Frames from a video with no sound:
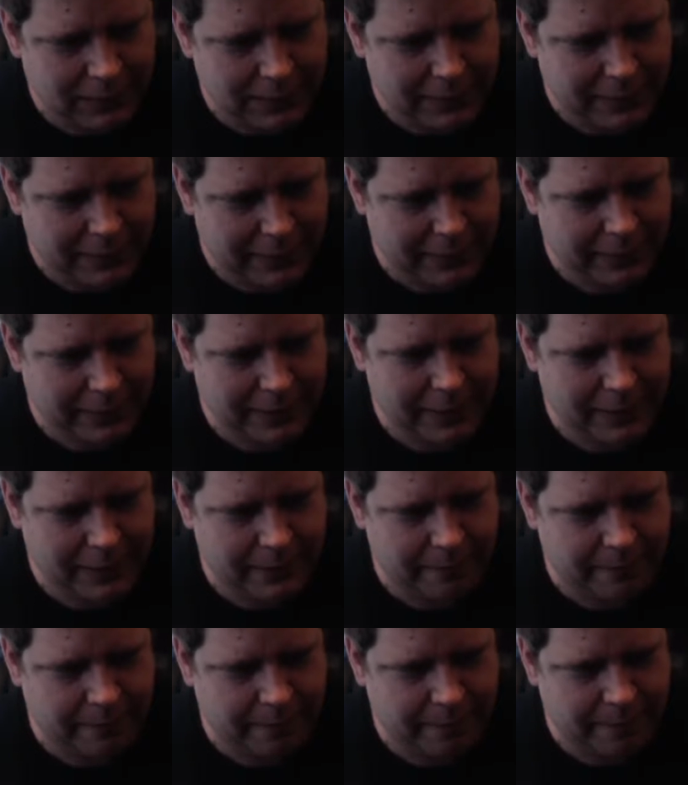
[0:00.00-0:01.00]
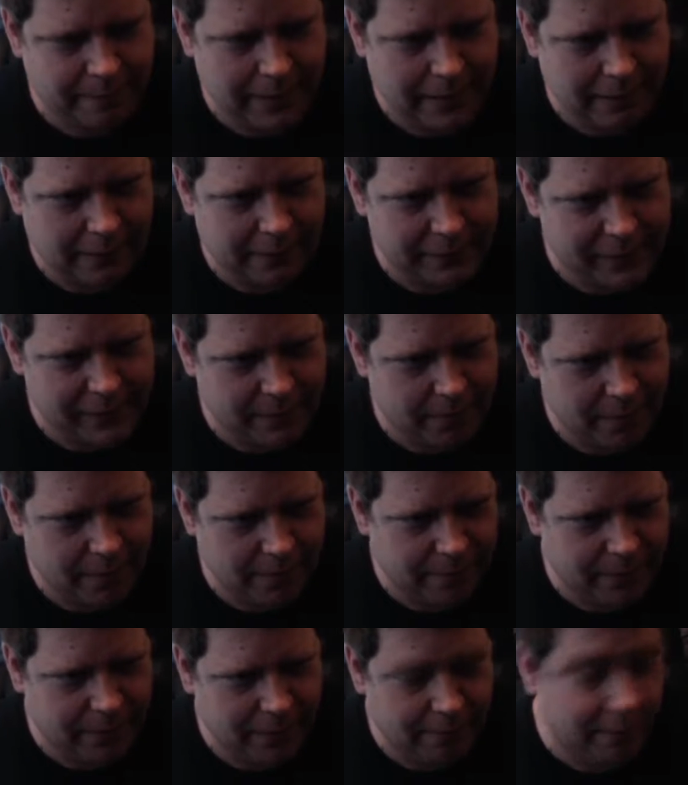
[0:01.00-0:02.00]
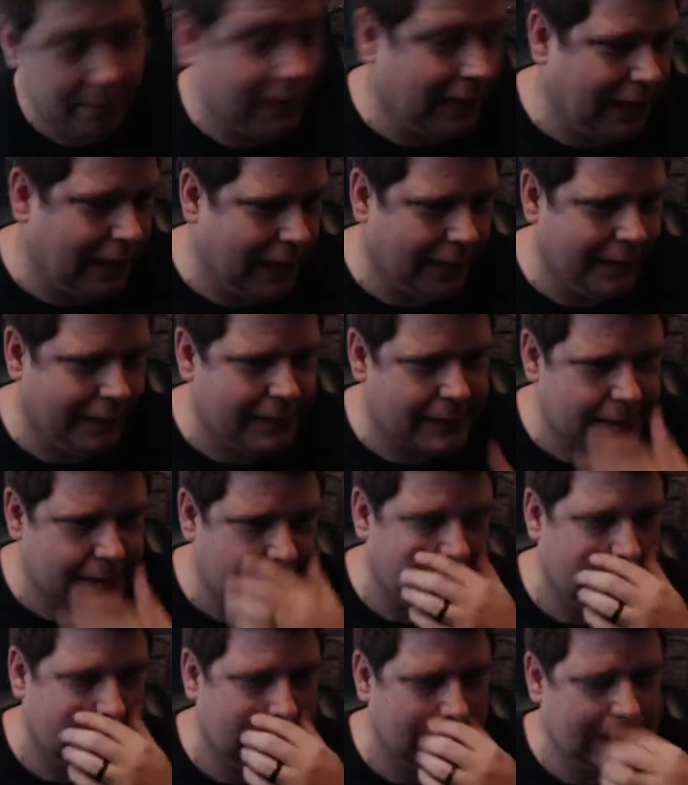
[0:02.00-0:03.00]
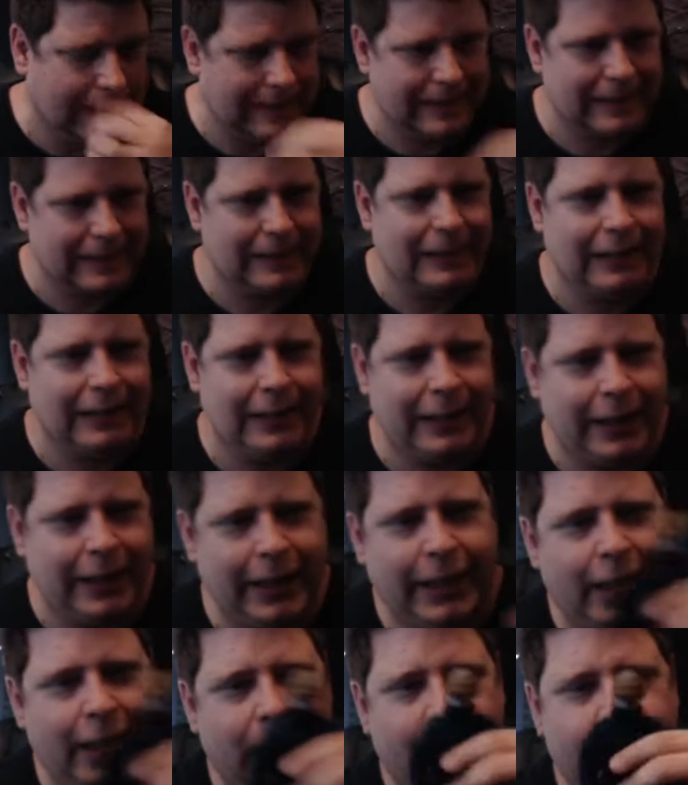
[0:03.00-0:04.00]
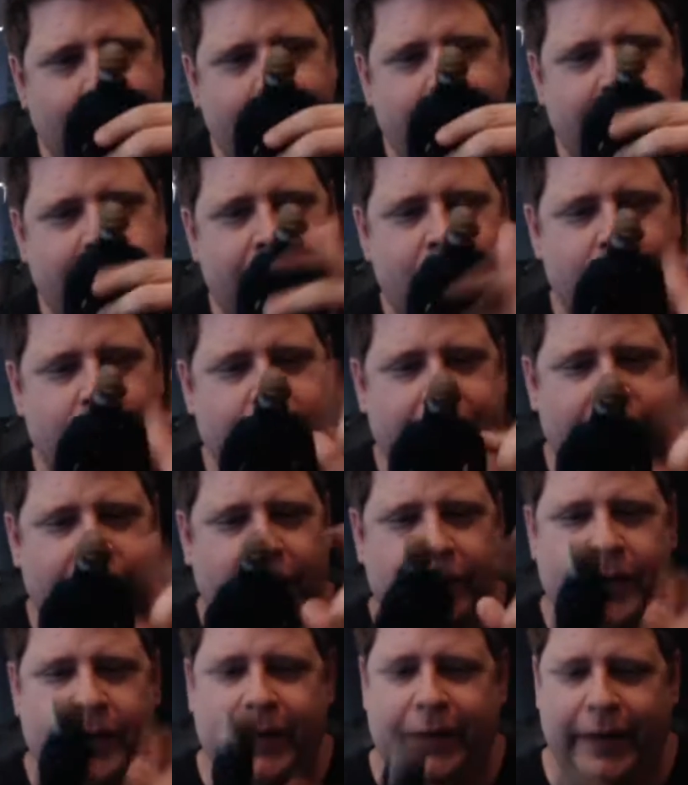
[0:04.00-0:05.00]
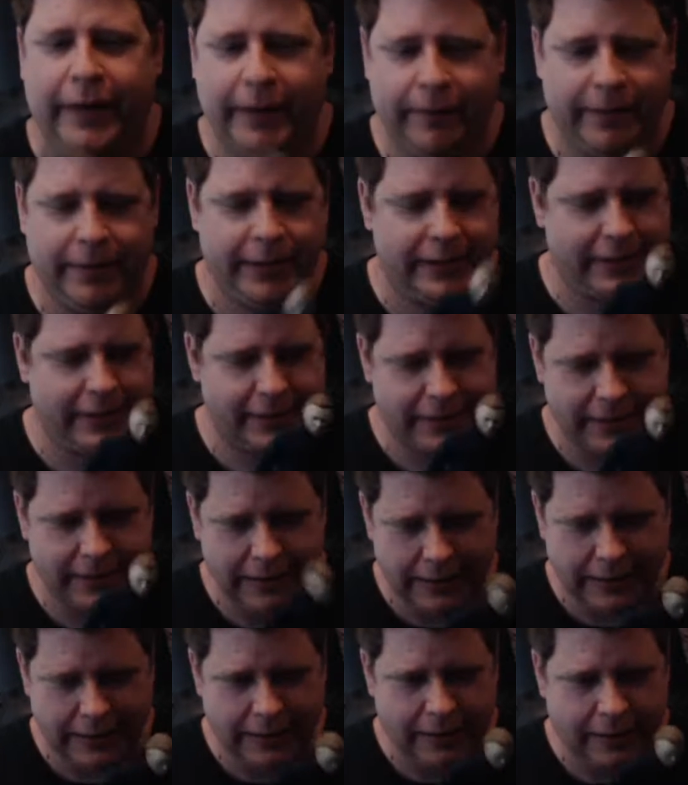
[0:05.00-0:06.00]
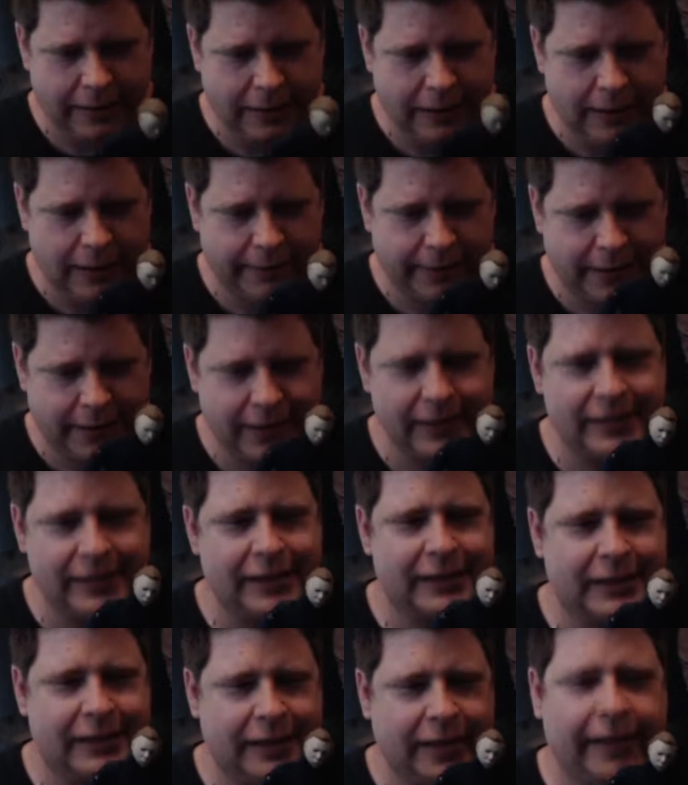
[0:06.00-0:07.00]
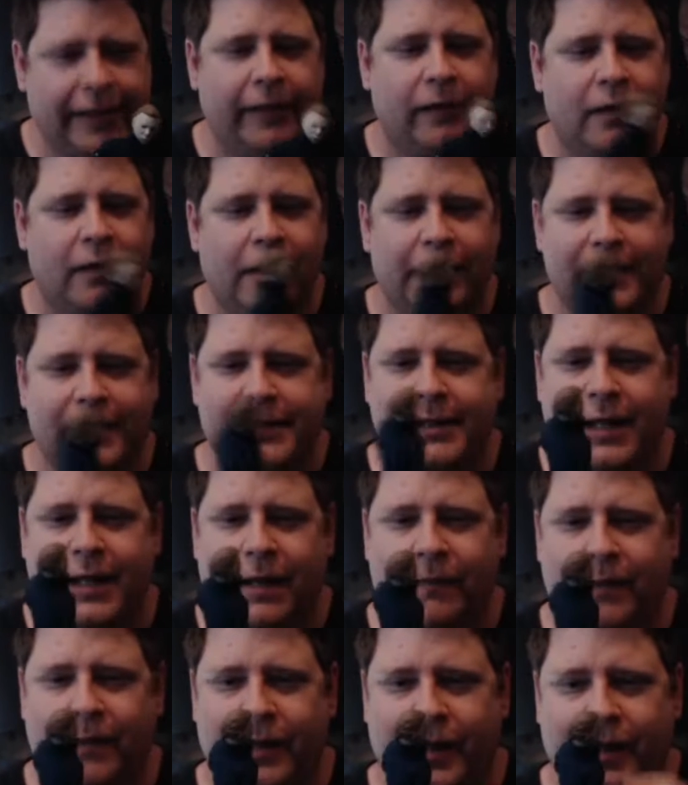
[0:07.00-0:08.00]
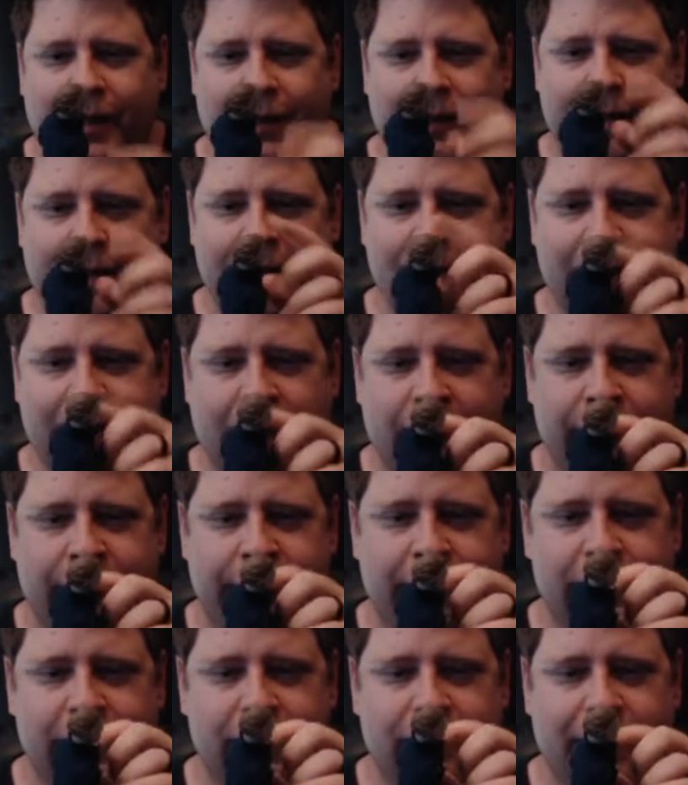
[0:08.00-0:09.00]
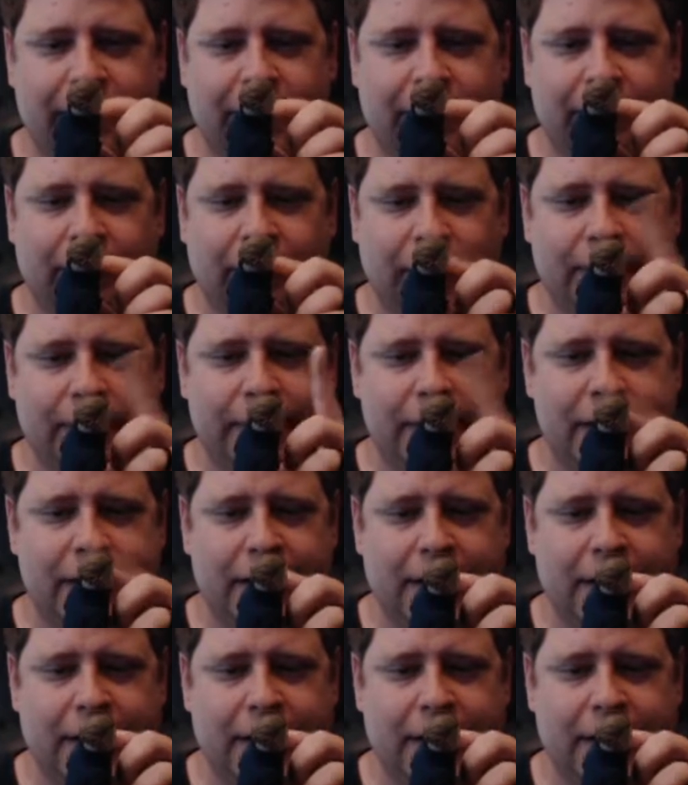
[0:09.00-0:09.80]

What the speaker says: And you gotta balance him a bit. But yeah, he's good. The cool thing about him is, because it's later on the same night, his outfit's a bit ripped,